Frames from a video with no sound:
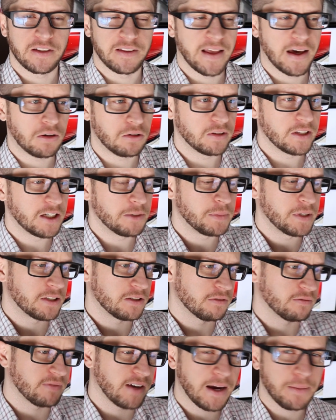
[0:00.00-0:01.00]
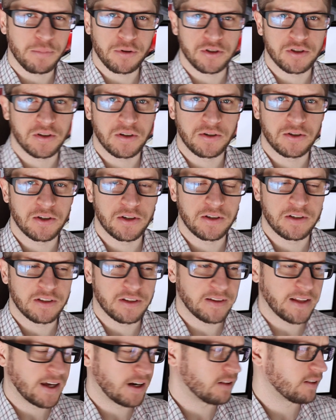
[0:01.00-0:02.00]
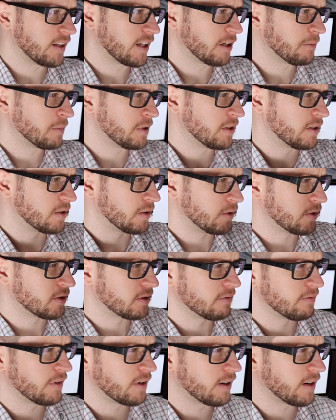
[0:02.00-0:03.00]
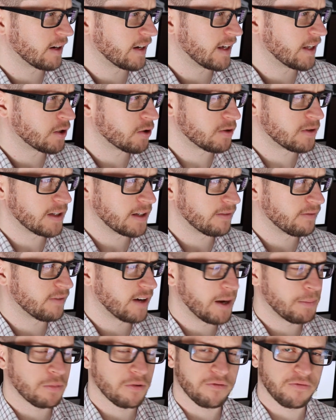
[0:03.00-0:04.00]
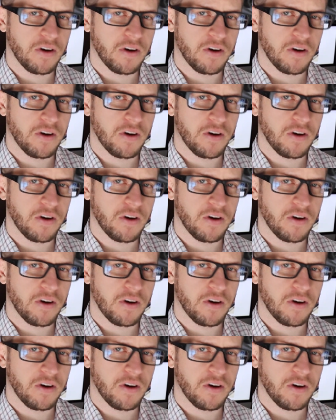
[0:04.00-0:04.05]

and that'll lead me to Viper searches, and that'll lead me to some very interesting Viper